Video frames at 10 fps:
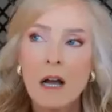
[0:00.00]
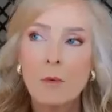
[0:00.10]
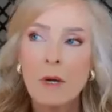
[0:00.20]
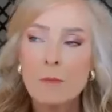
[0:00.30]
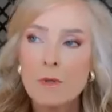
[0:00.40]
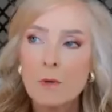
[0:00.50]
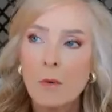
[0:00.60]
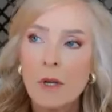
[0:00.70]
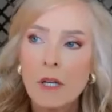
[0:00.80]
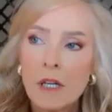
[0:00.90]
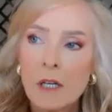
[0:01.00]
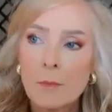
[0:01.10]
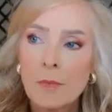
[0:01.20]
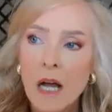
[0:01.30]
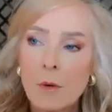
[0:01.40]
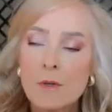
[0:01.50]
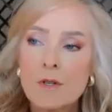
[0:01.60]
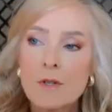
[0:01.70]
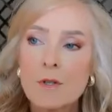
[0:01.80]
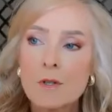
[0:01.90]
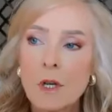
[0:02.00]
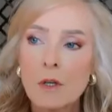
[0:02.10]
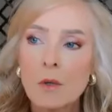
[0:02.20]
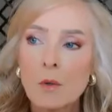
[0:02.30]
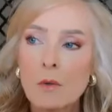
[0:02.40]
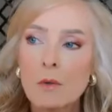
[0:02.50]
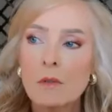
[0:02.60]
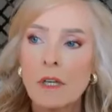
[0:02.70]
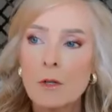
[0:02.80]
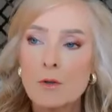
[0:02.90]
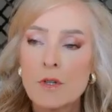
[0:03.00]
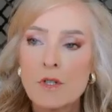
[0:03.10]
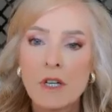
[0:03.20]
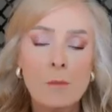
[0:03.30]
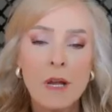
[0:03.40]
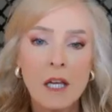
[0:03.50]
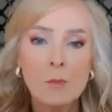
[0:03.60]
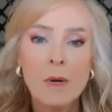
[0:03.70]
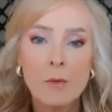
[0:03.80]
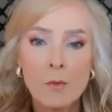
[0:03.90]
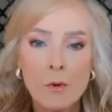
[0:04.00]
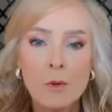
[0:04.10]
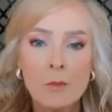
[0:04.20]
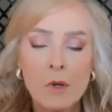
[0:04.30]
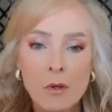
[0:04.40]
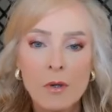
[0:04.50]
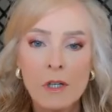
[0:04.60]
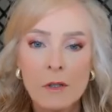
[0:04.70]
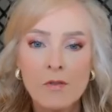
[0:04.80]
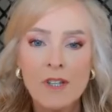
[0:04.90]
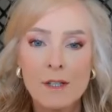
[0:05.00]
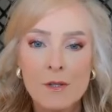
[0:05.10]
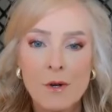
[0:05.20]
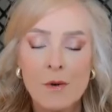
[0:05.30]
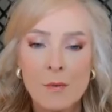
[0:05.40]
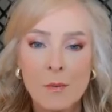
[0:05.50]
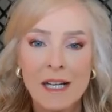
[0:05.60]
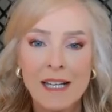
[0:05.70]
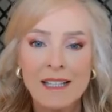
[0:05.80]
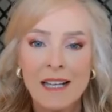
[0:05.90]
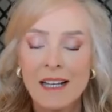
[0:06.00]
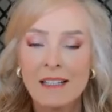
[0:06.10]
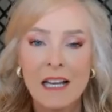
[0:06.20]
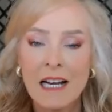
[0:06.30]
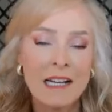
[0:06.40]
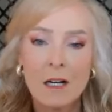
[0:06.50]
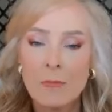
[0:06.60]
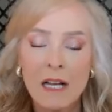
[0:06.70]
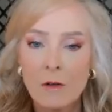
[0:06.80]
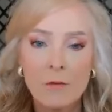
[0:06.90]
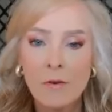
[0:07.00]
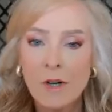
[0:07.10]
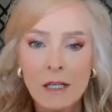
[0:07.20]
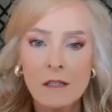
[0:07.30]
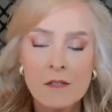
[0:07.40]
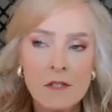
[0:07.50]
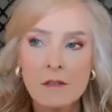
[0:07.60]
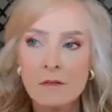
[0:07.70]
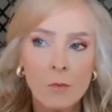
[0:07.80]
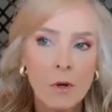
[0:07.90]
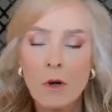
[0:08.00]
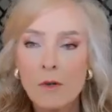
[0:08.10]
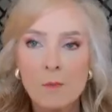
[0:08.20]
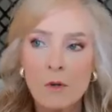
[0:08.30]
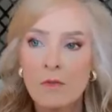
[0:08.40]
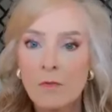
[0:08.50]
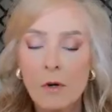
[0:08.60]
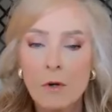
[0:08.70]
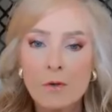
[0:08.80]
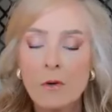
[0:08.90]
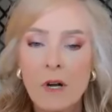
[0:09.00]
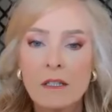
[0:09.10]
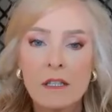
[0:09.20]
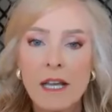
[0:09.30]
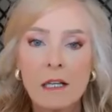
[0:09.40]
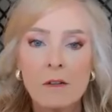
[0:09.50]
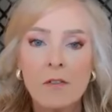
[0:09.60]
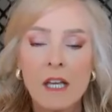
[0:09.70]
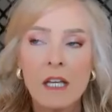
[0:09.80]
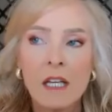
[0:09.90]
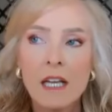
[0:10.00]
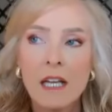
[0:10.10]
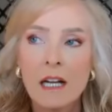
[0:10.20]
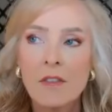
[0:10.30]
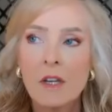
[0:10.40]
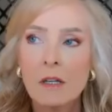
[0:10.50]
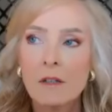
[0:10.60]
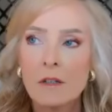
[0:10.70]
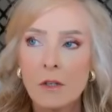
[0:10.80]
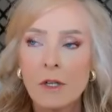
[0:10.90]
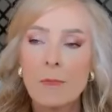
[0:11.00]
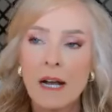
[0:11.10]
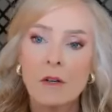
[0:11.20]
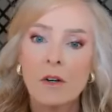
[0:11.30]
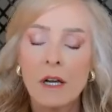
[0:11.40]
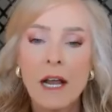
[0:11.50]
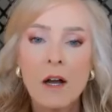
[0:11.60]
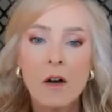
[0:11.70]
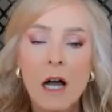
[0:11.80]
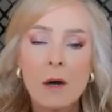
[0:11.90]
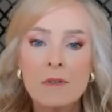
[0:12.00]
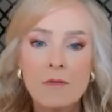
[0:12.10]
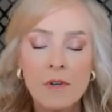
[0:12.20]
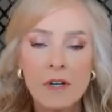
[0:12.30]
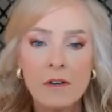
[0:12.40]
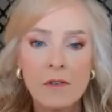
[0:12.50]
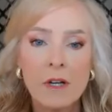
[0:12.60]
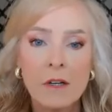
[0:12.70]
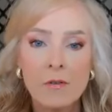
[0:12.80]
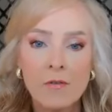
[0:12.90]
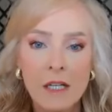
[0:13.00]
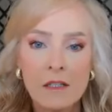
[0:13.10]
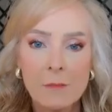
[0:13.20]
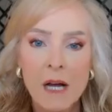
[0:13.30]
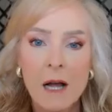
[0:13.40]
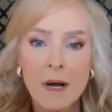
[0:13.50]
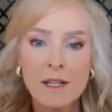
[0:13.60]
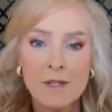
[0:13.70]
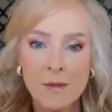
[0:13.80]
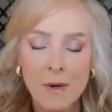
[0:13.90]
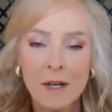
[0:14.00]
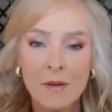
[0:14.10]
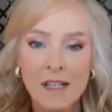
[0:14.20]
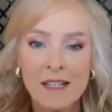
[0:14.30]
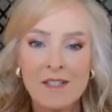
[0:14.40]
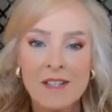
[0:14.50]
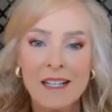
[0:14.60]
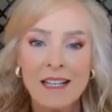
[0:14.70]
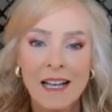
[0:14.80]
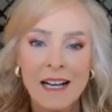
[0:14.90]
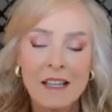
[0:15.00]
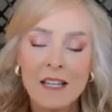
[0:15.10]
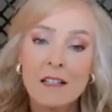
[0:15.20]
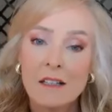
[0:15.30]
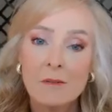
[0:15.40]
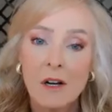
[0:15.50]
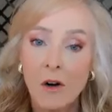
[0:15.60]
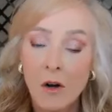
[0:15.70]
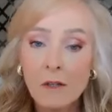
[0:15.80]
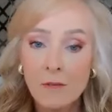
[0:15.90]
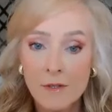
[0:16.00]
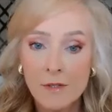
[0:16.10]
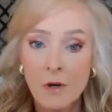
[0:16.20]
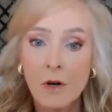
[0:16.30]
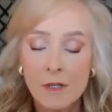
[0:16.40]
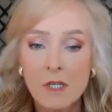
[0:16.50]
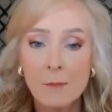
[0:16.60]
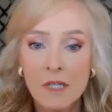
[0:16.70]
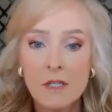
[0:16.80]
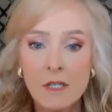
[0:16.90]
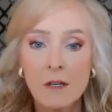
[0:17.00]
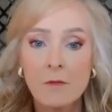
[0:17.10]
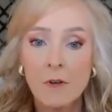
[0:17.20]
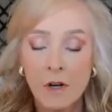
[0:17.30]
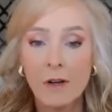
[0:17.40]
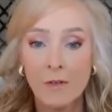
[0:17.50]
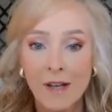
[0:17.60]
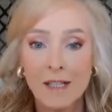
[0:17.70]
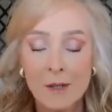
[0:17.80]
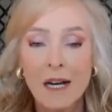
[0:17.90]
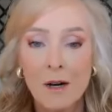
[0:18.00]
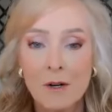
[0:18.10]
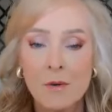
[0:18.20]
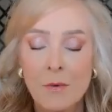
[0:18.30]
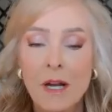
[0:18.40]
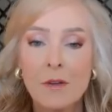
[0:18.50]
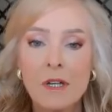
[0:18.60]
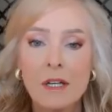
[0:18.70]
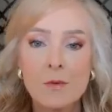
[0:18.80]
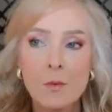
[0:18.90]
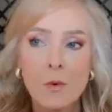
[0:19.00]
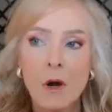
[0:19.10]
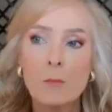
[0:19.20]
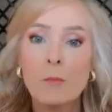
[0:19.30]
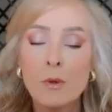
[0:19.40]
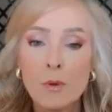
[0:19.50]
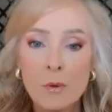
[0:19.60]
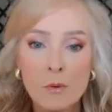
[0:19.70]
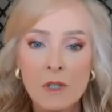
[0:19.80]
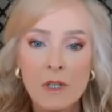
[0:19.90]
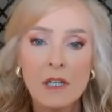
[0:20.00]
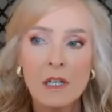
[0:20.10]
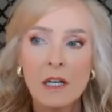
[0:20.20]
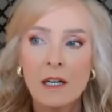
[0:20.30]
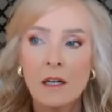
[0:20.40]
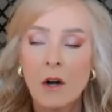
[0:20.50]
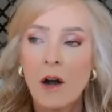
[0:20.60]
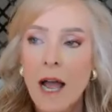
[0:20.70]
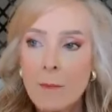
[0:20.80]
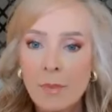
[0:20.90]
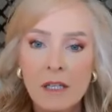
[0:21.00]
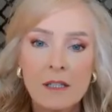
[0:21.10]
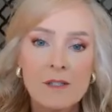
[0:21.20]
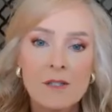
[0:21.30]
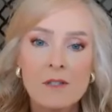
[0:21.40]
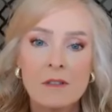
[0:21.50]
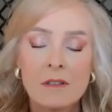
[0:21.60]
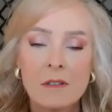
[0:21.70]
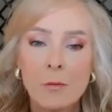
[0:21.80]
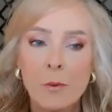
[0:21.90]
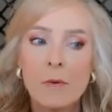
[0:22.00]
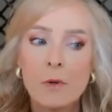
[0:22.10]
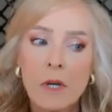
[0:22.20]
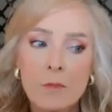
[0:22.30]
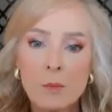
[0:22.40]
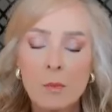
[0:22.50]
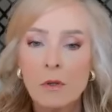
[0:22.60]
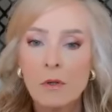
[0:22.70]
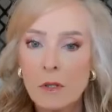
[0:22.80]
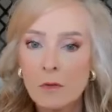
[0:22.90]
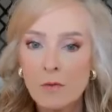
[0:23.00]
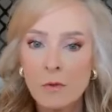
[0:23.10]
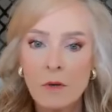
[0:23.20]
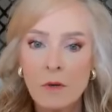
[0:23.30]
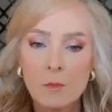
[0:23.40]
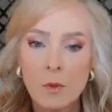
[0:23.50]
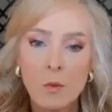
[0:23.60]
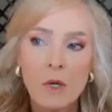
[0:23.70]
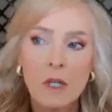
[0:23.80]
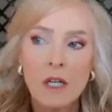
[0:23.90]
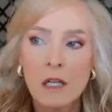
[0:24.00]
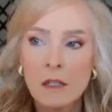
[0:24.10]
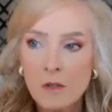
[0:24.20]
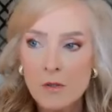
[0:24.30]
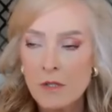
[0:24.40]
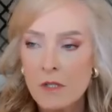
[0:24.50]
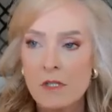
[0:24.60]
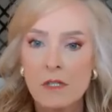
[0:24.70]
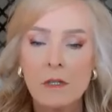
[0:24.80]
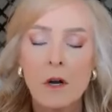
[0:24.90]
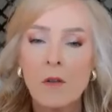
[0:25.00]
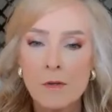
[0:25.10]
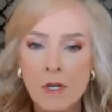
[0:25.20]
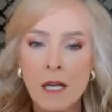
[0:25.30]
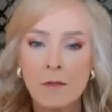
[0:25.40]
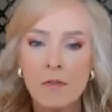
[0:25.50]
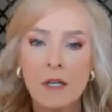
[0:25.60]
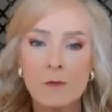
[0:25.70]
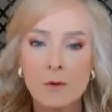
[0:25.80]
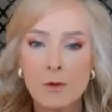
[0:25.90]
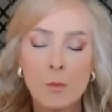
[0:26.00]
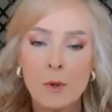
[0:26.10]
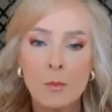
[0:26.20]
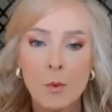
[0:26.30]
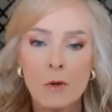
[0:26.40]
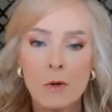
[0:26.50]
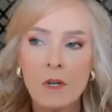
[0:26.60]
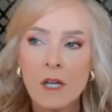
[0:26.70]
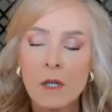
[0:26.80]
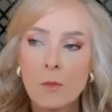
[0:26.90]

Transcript: When I was growing up, I was just so interested in making my room look and feel a certain way. And and I'd help my little friends and we were always moving furniture around and that kind of thing. And I think looking back on it now, I was very very affected by my surroundings. And I think all of us are to some extent very affected by our surroundings, our mood, uh, our happiness, if we feel comfortable or don't feel comfortable, what colors is it? All those kind of things are super important.